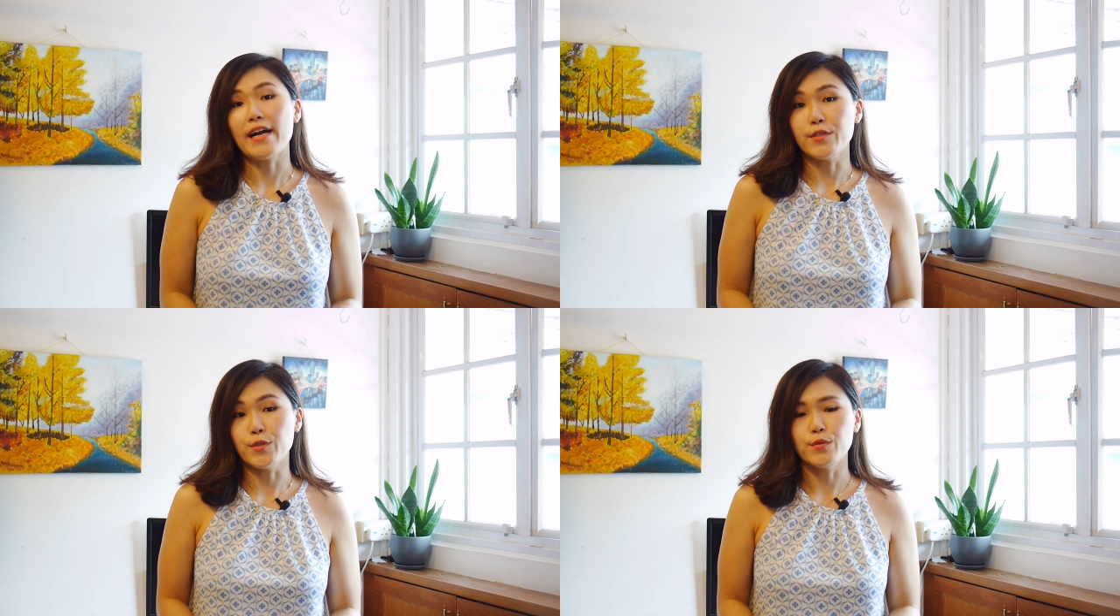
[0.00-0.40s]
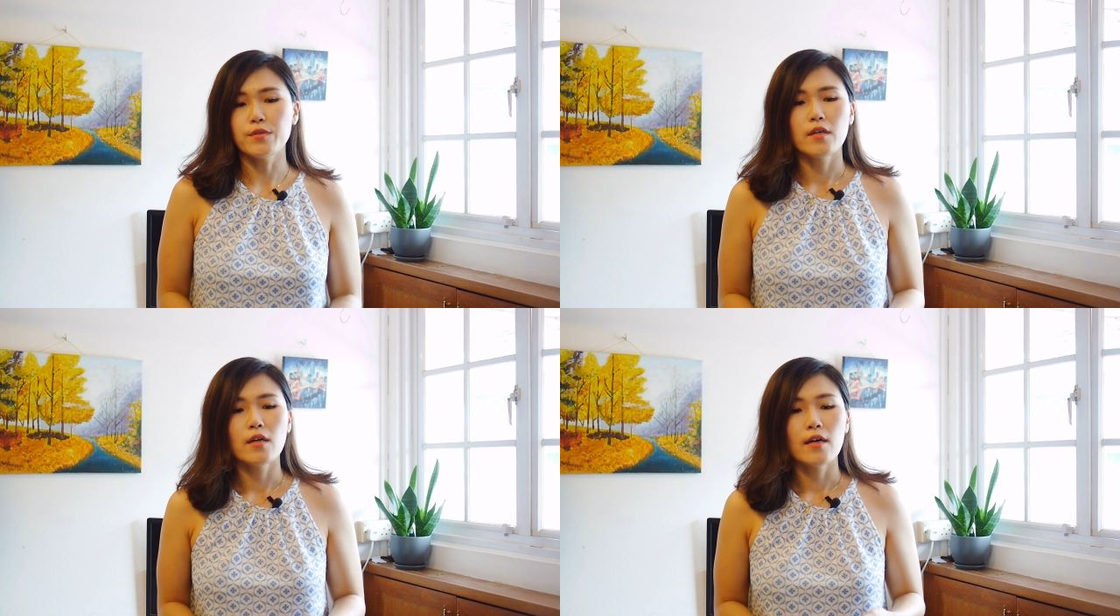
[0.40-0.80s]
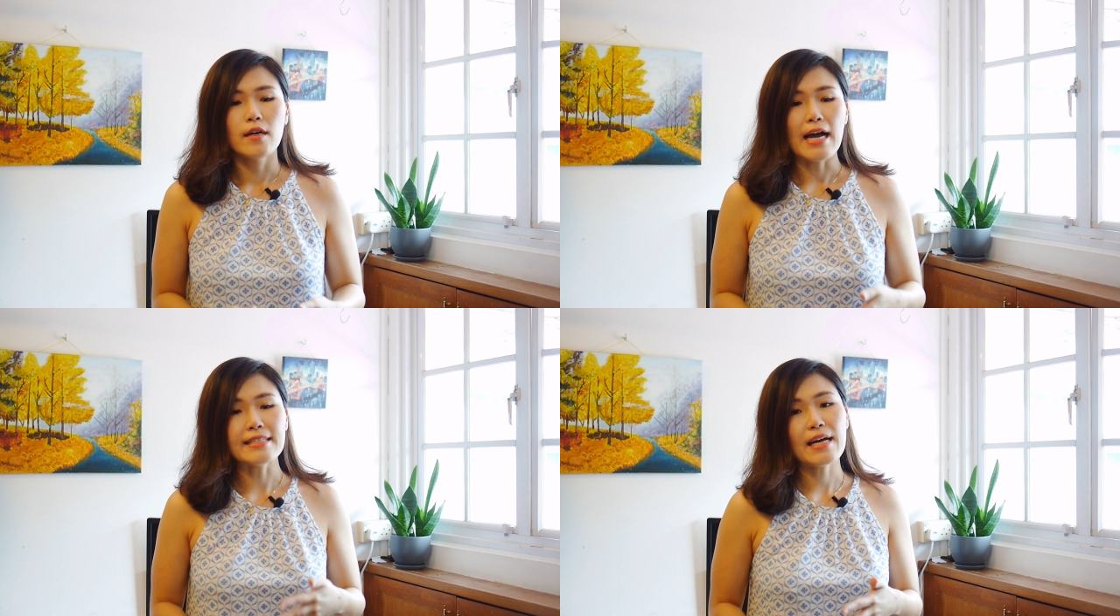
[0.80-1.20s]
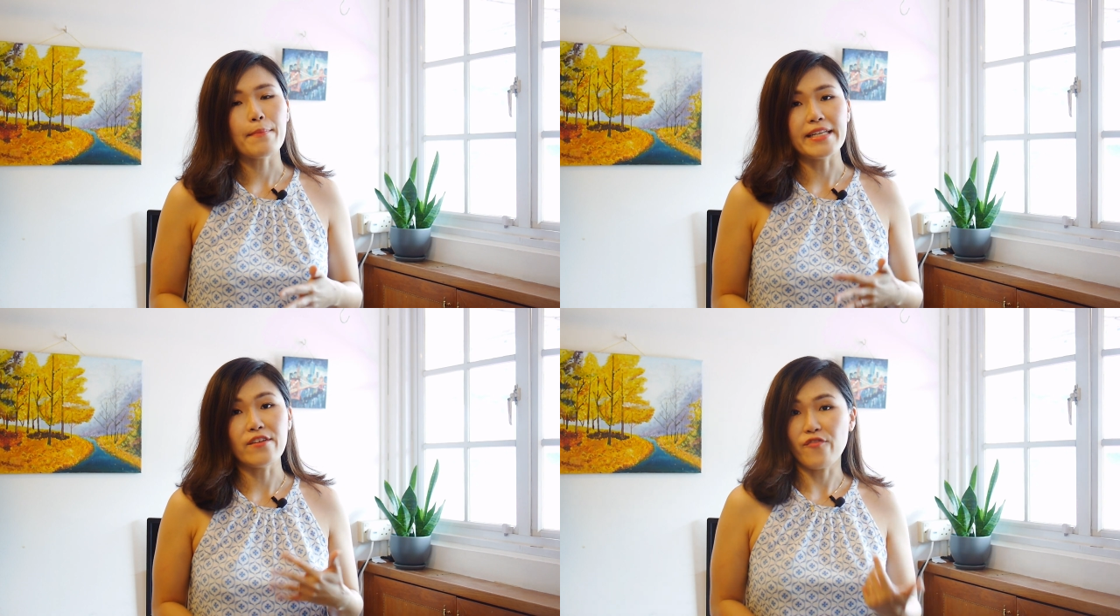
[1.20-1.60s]
I do. I start
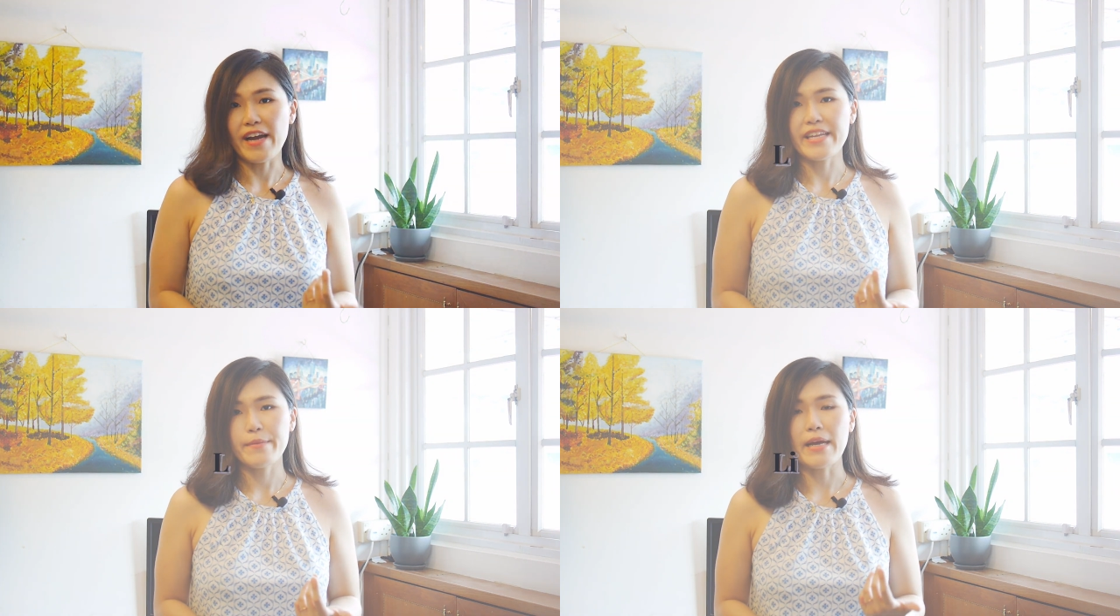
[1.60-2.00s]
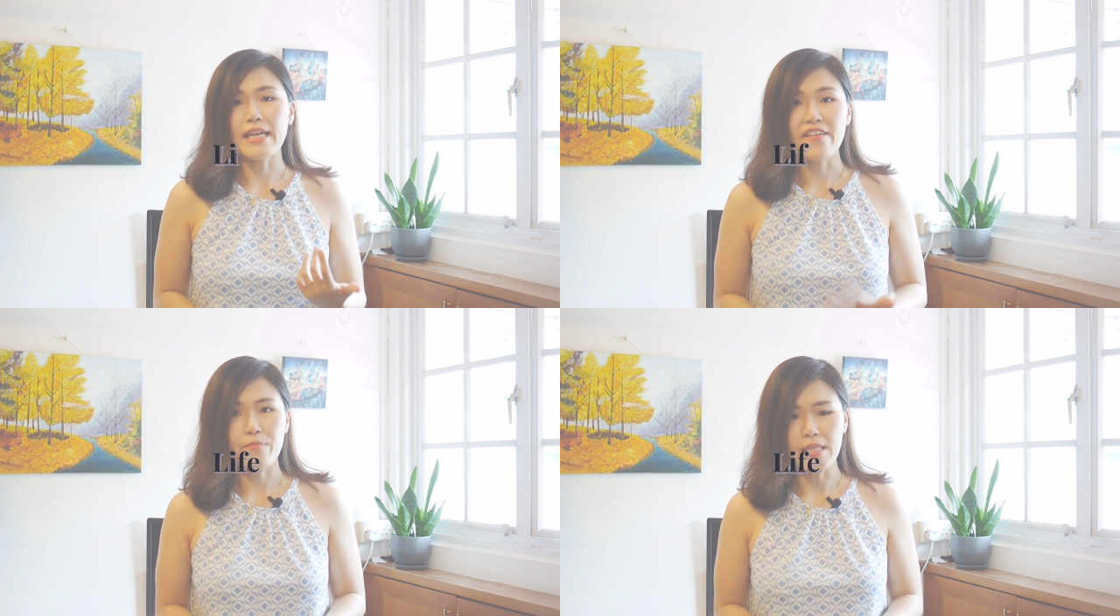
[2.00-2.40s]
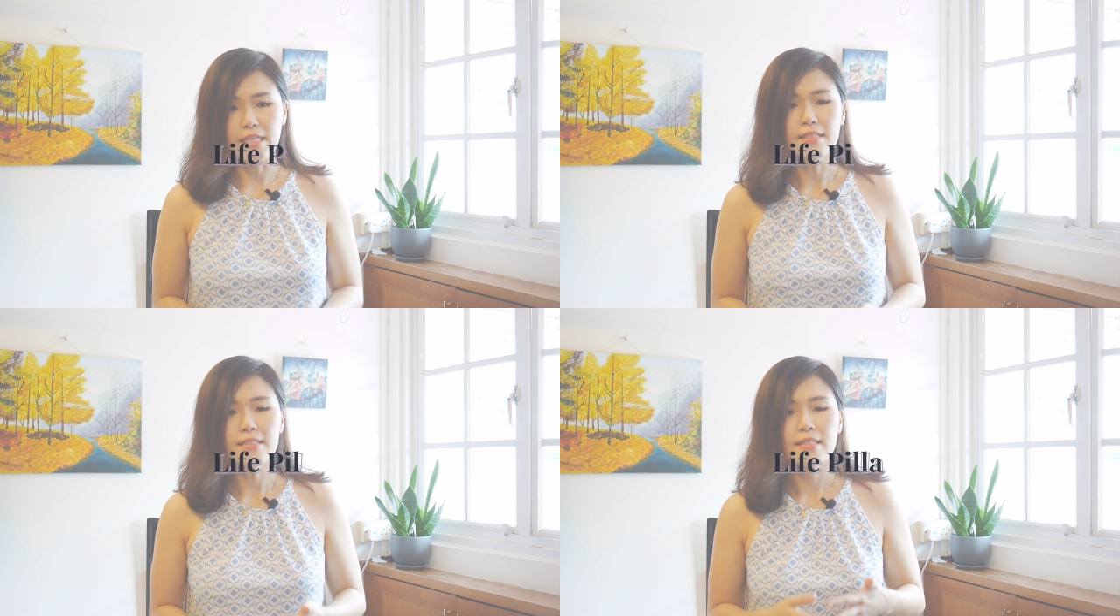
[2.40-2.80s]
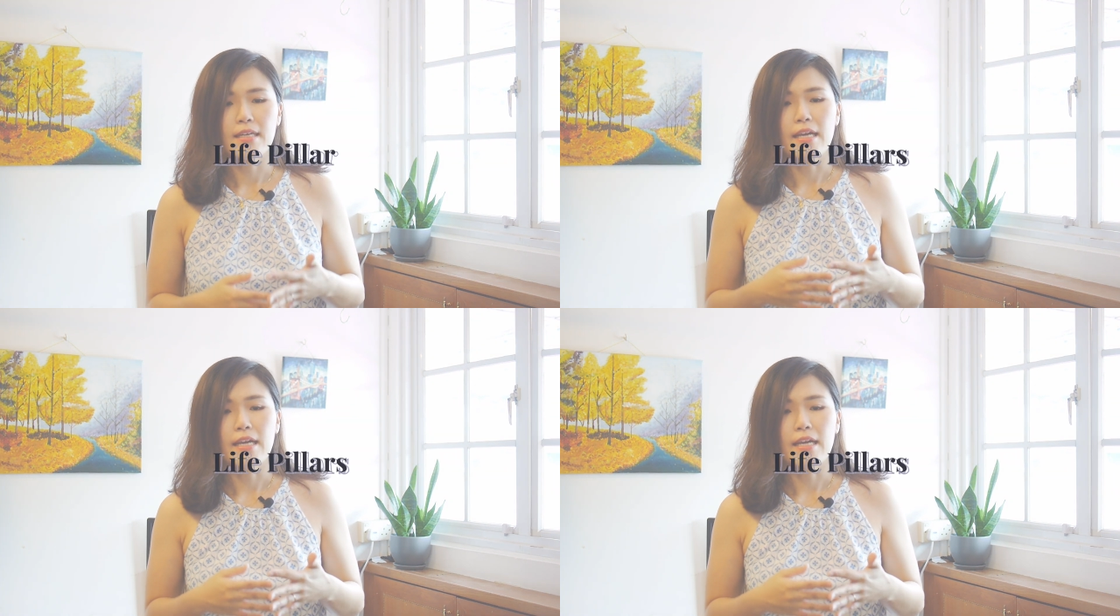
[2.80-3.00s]
by defining my life pillars.